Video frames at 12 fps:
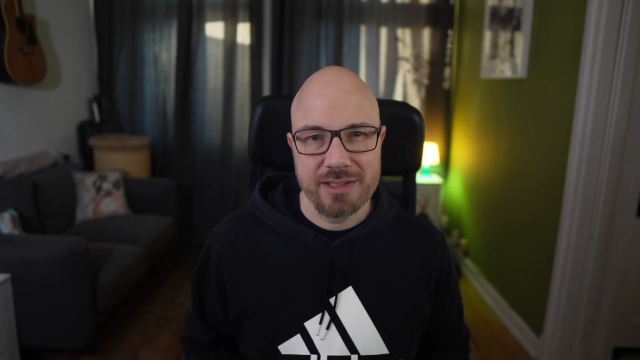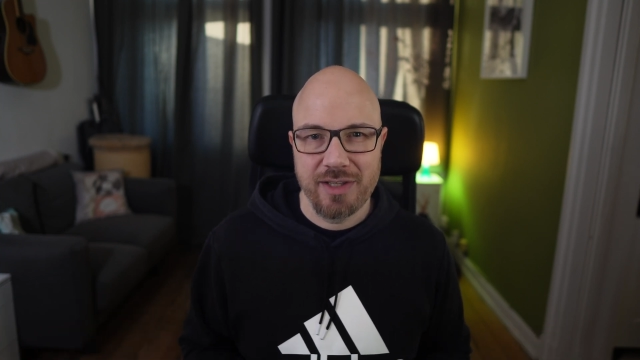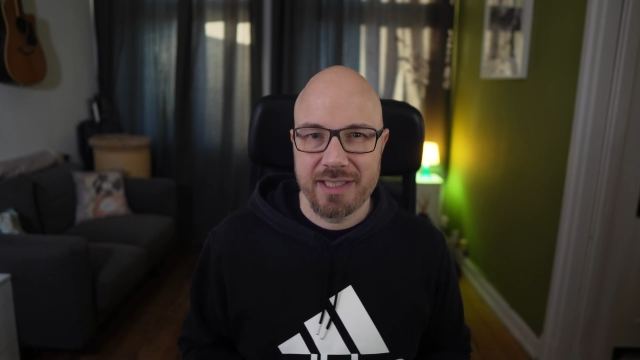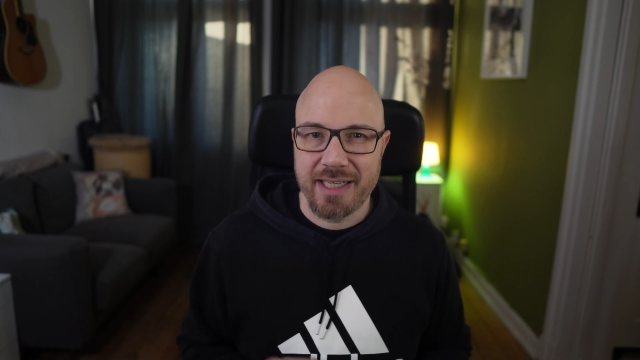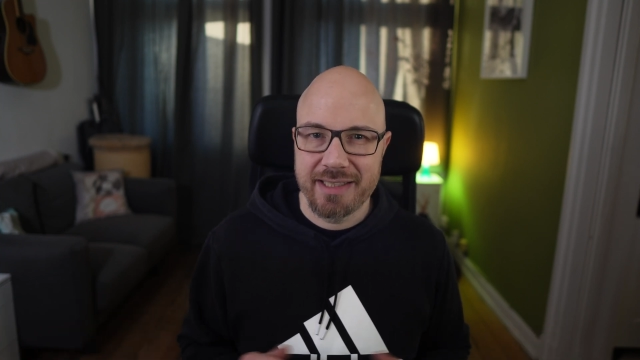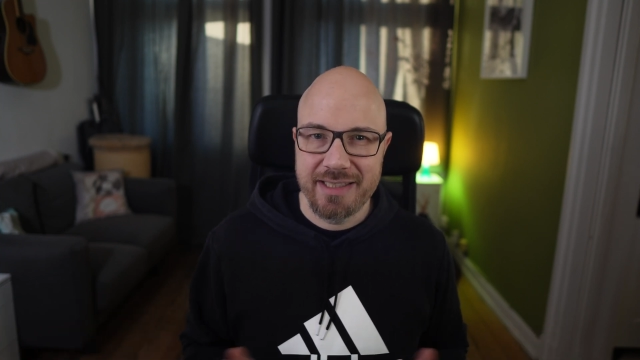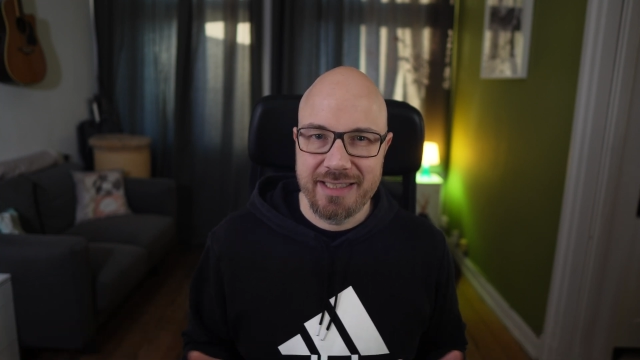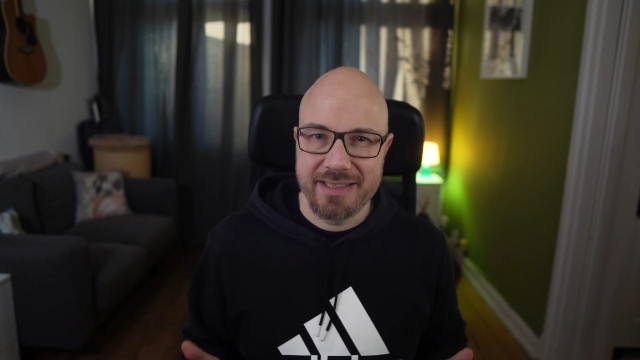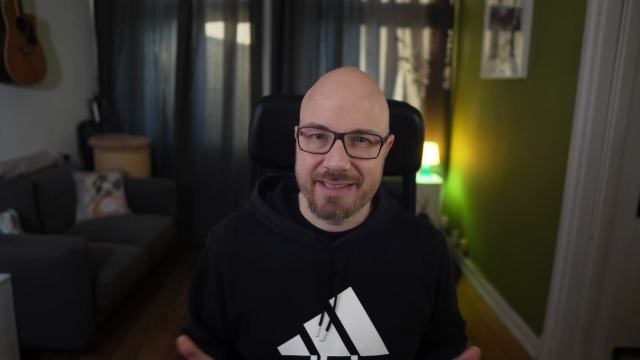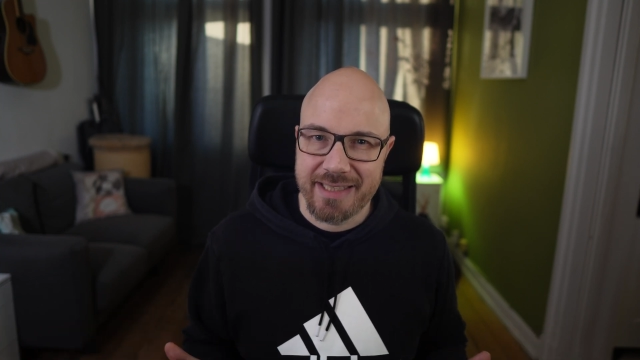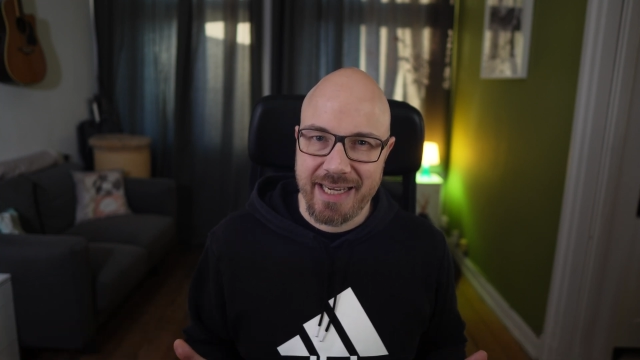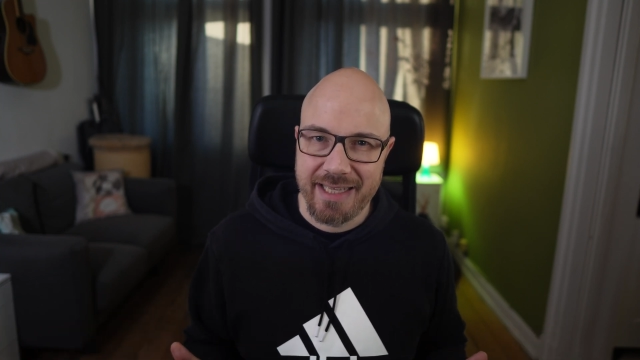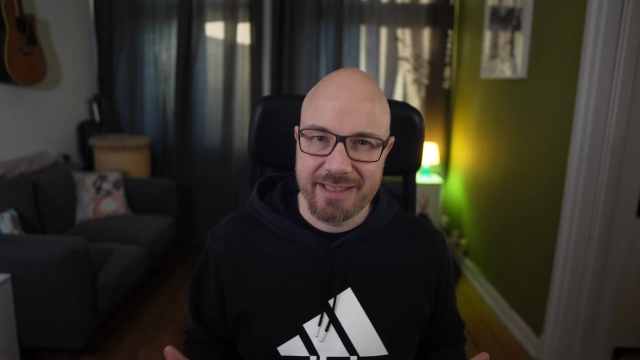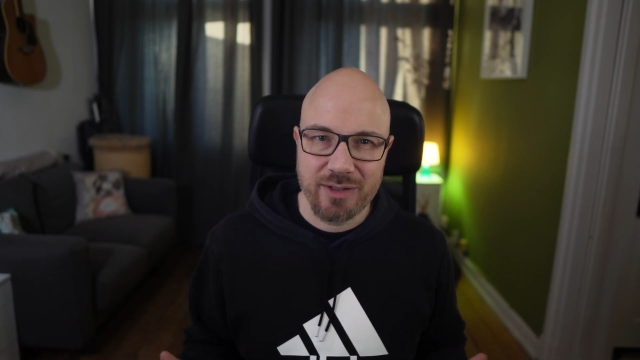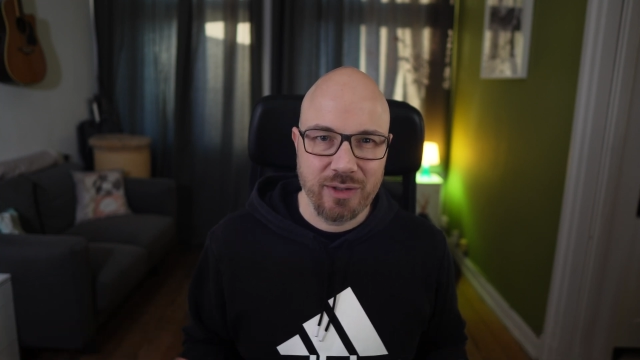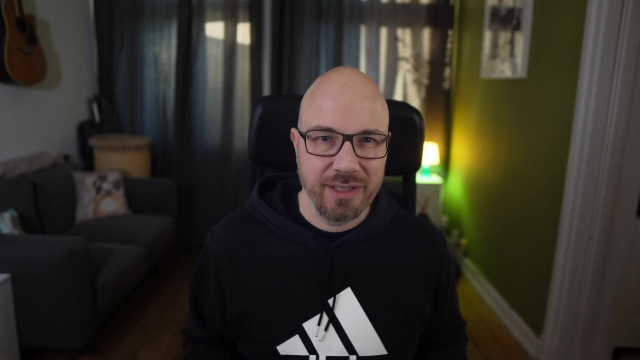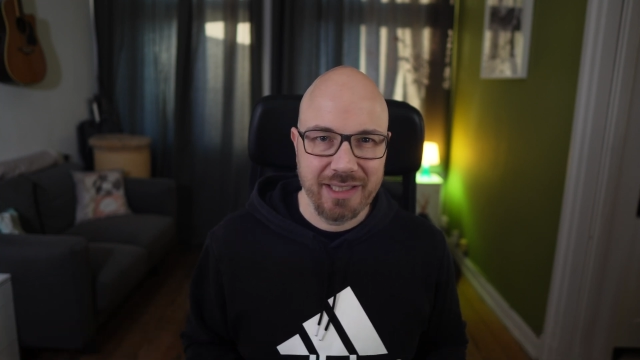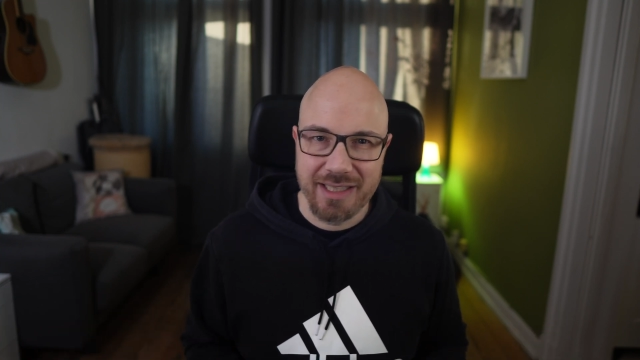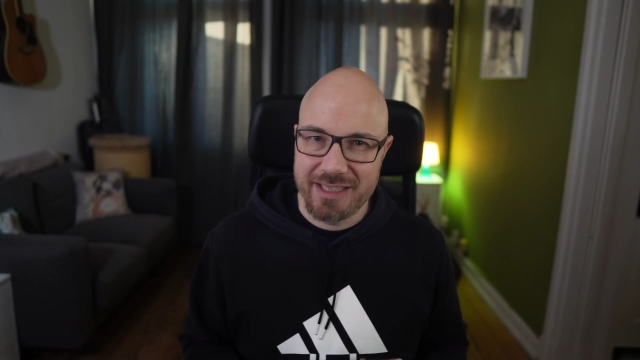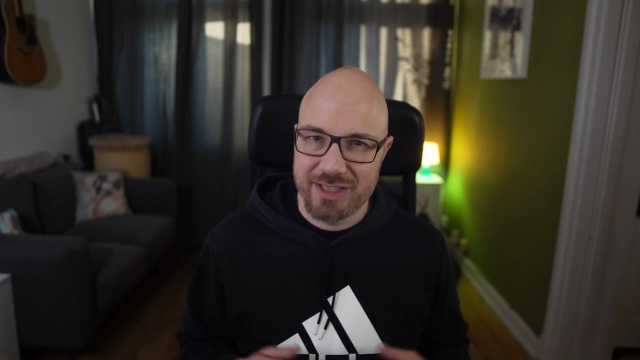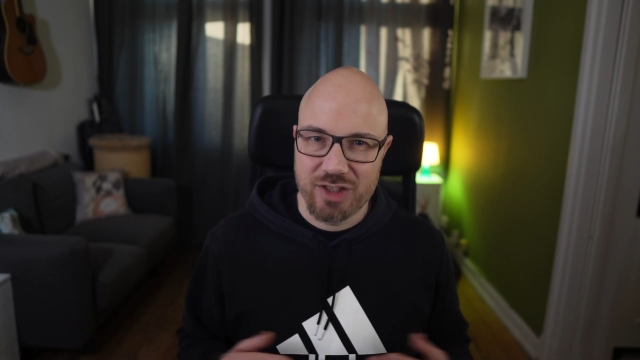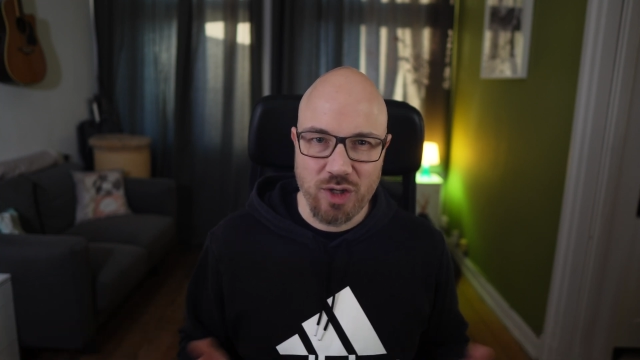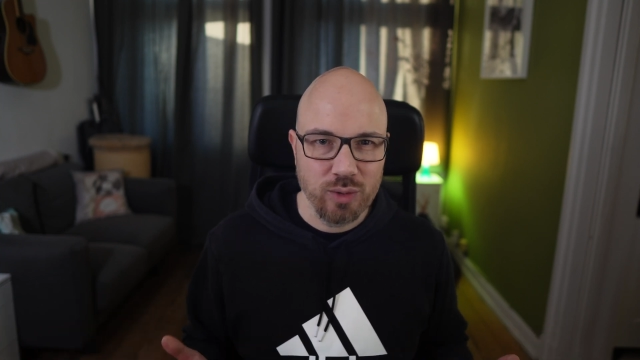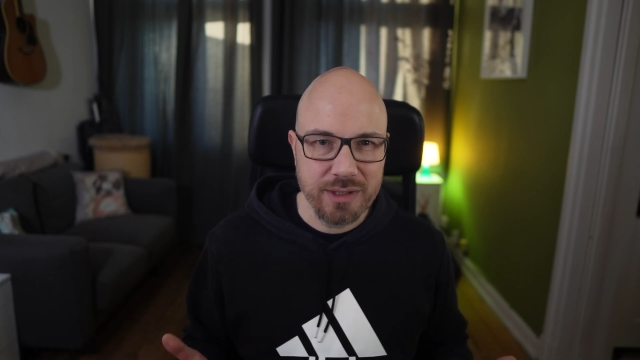that IDEs can't or at least
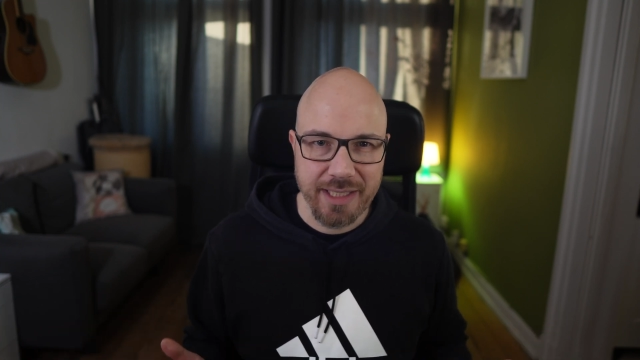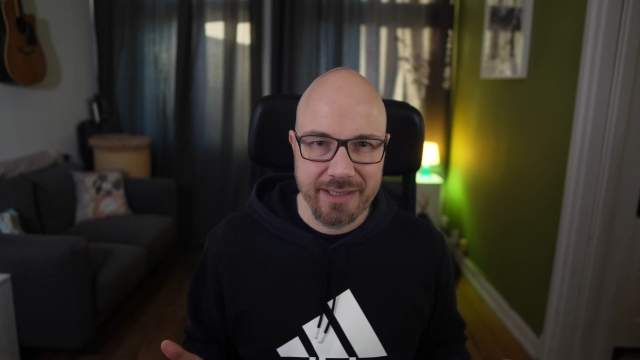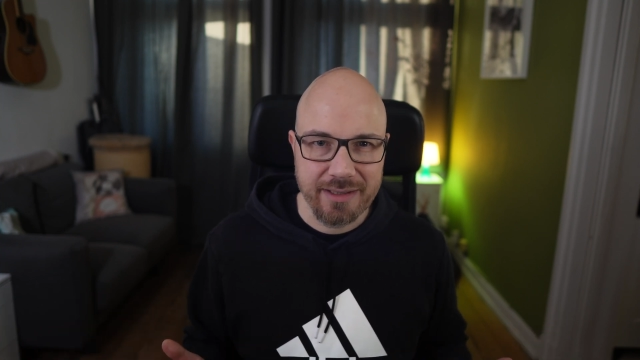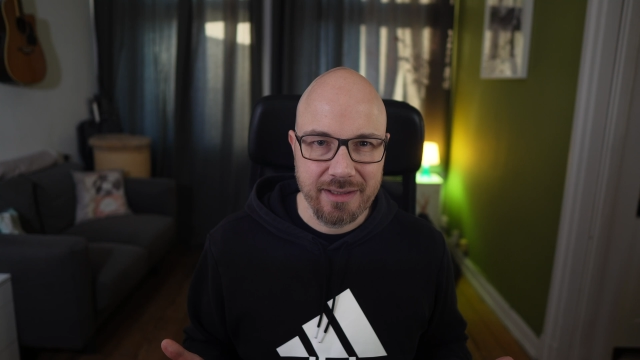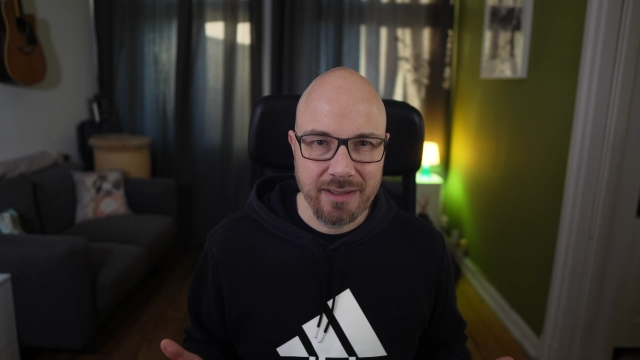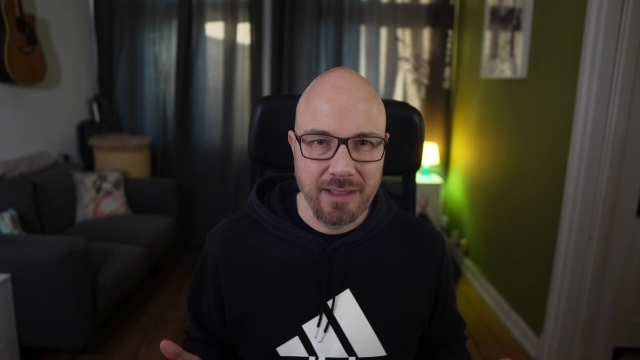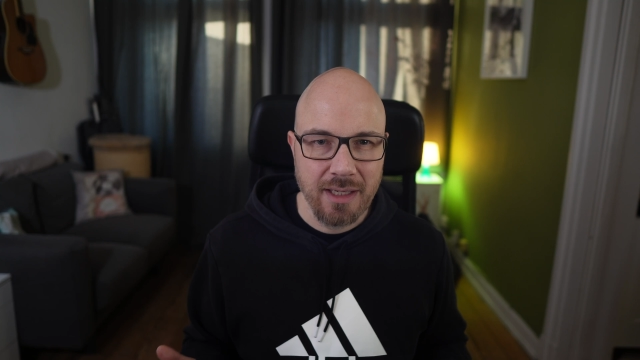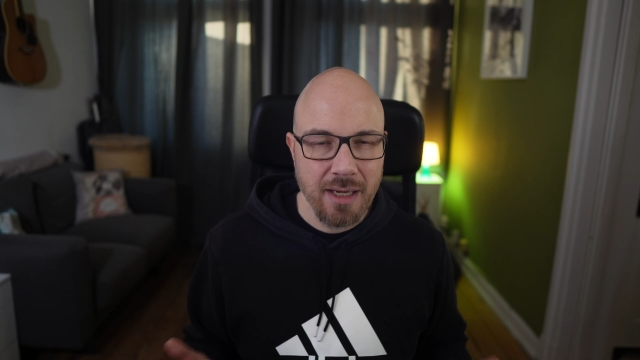don't handle,